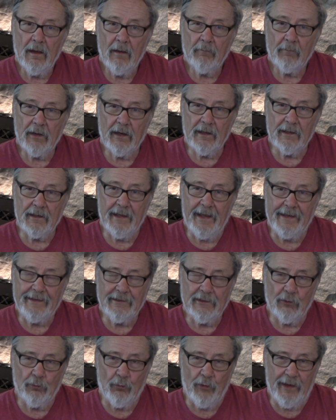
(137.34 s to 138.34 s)
But I
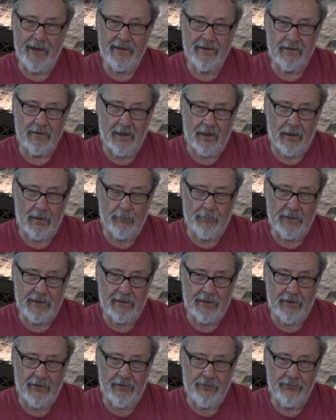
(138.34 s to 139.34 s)
like the weight there
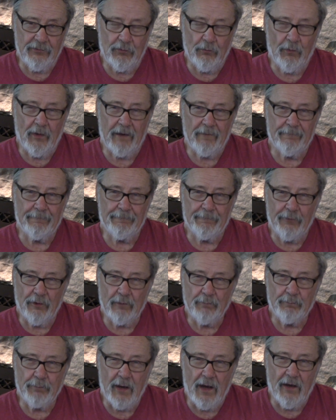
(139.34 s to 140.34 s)
because you want
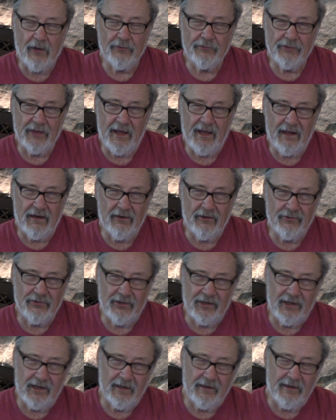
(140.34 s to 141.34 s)
foot pounds of
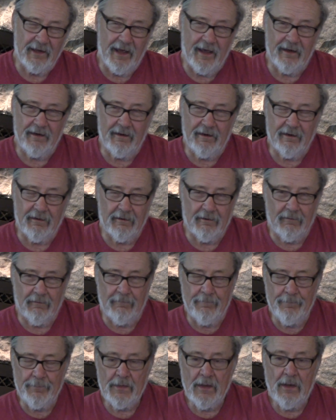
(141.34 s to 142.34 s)
energy in that
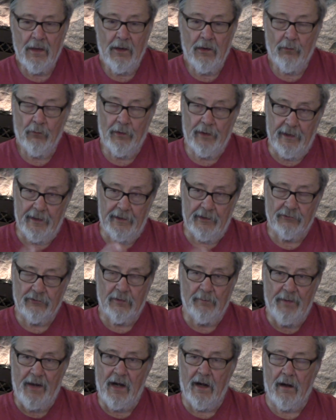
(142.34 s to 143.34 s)
arrow when it hits
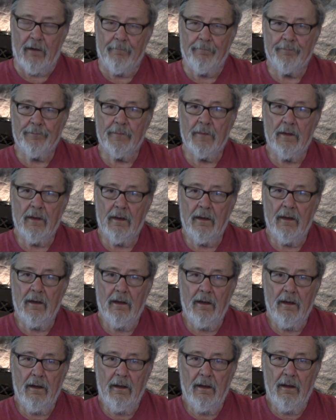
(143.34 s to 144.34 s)
a bear.
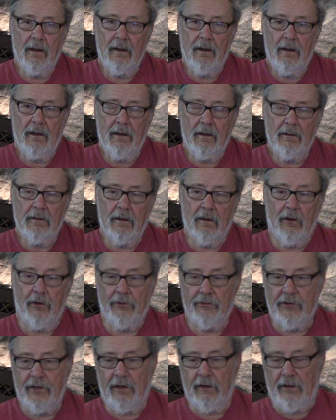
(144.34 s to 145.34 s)
You
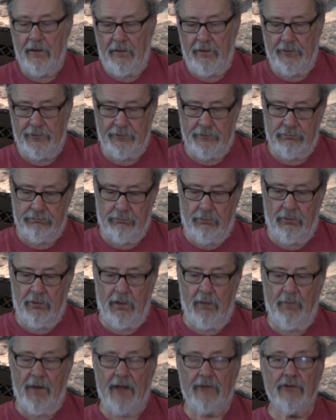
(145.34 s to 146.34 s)
know, a deer is
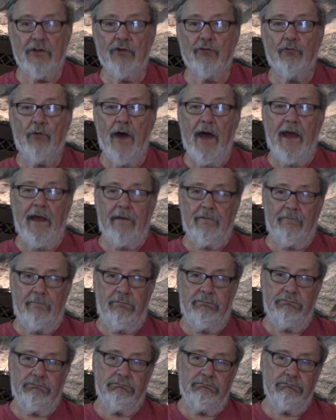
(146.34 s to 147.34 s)
only about this wide
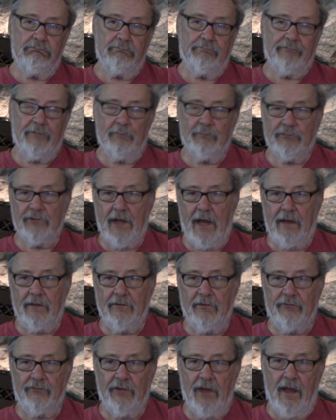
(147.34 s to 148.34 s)
from side
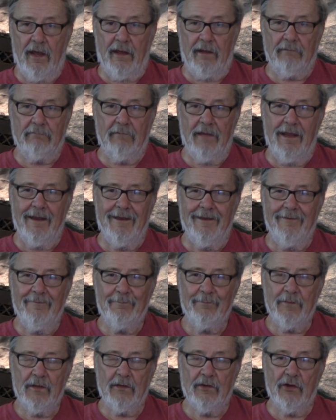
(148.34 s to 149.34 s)
to side
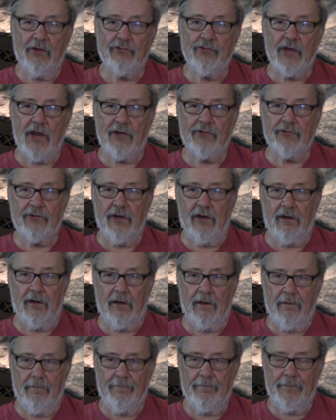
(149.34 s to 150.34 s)
in the chest area.